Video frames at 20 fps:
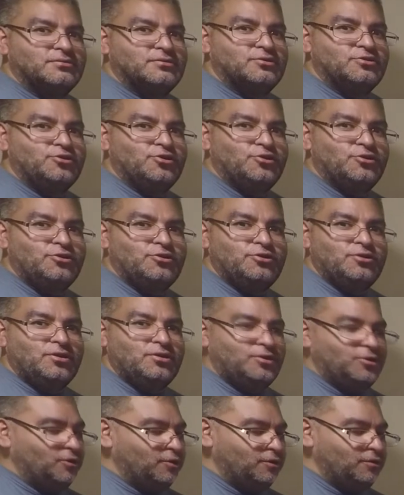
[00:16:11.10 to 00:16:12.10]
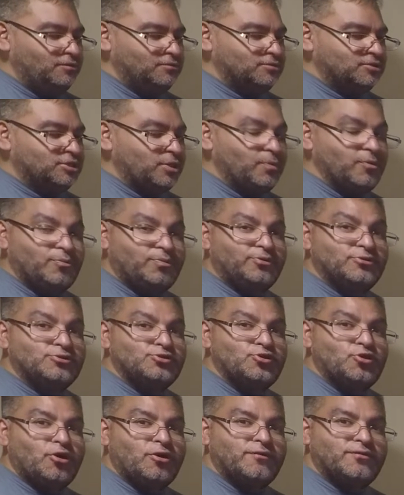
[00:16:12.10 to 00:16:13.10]
You know, someone pulls
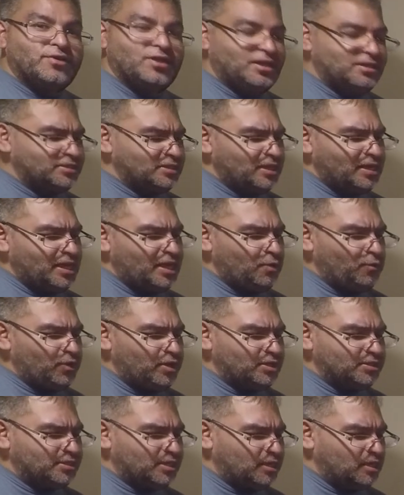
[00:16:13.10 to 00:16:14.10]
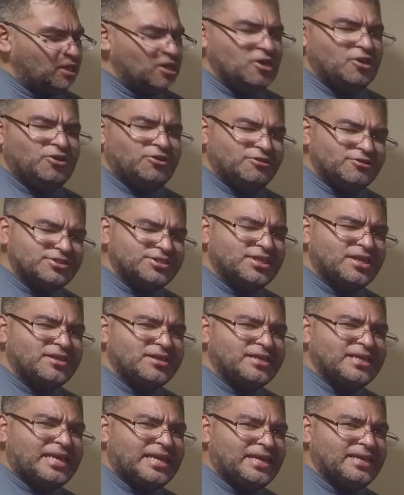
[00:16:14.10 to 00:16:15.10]
you over, they say, hey, wait a second, you're
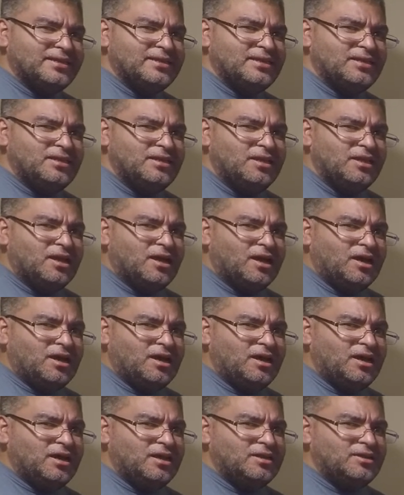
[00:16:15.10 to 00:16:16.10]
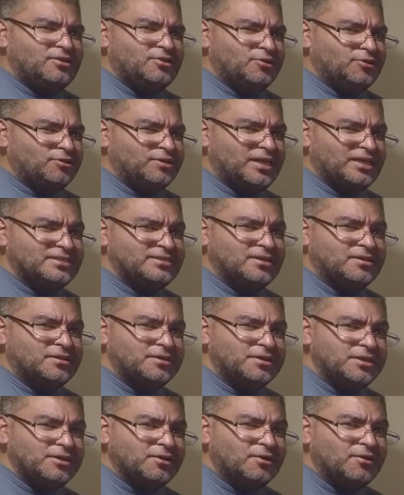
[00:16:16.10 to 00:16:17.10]
selling candy? You know, that's
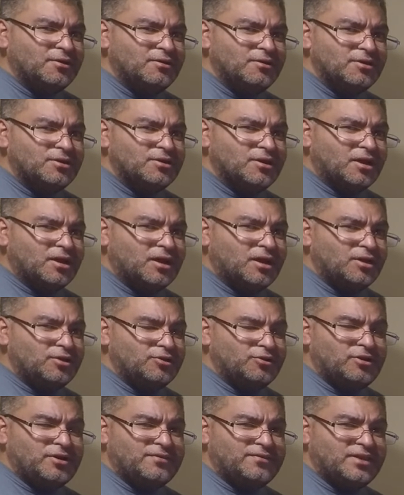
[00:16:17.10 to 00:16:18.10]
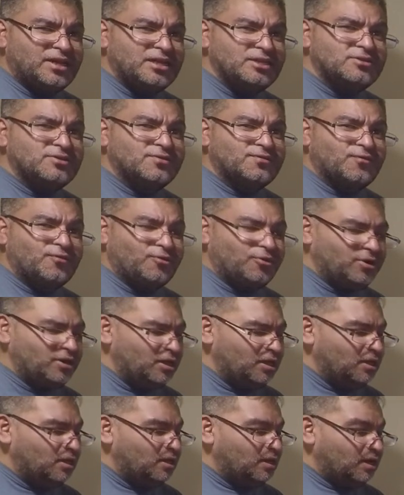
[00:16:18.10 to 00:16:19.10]
illegal. You don't have a license for
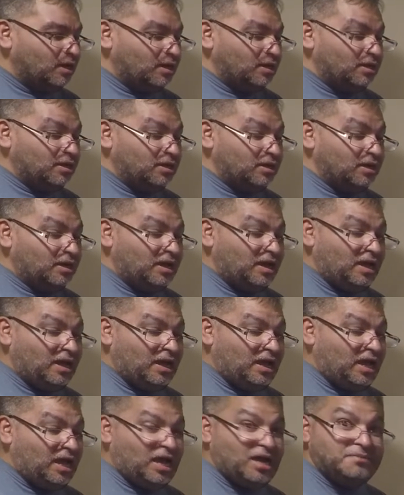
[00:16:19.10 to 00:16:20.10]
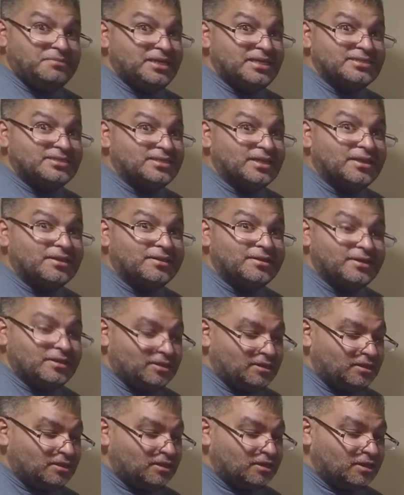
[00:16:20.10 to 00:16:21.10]
it. I'm not selling
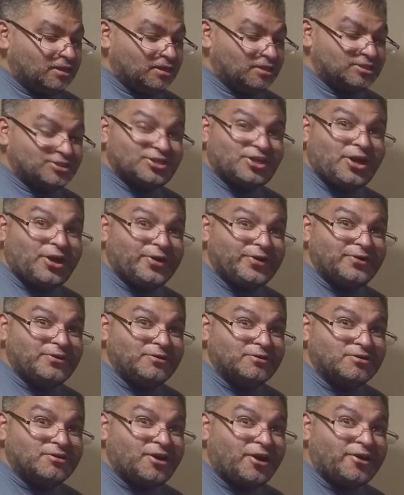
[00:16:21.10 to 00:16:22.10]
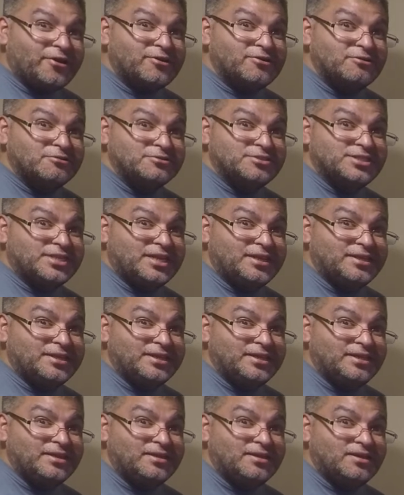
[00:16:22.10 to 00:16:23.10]
it. It's Cargo. Cargo is selling
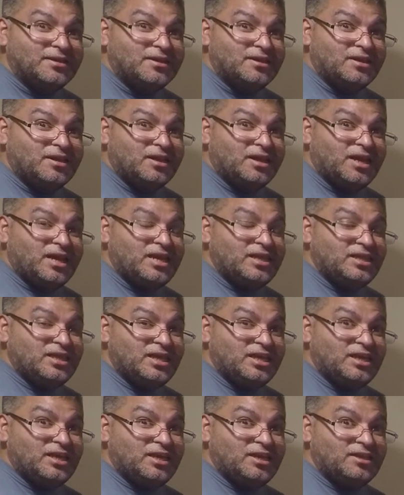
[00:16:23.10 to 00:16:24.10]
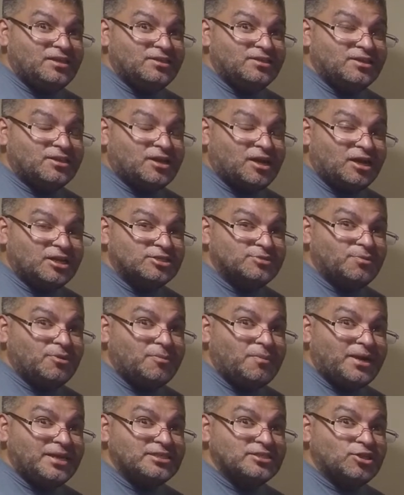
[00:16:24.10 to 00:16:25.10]
it. And then the customer
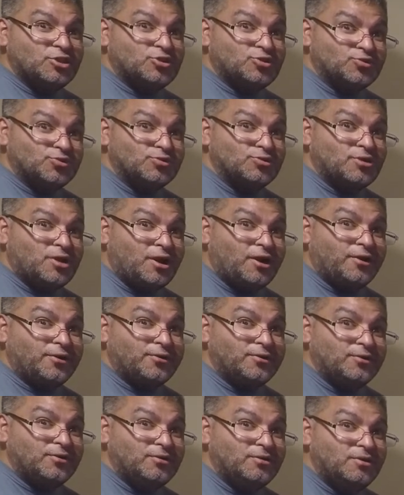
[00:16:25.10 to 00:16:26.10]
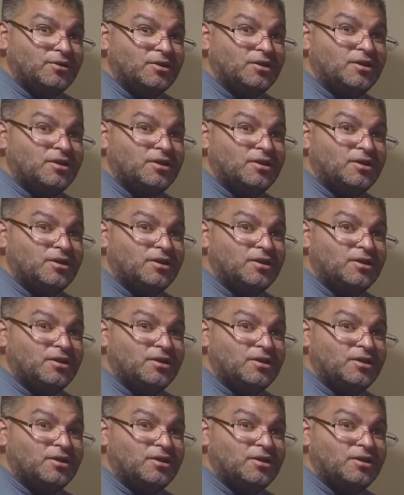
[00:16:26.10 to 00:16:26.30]
buys it through Cargo,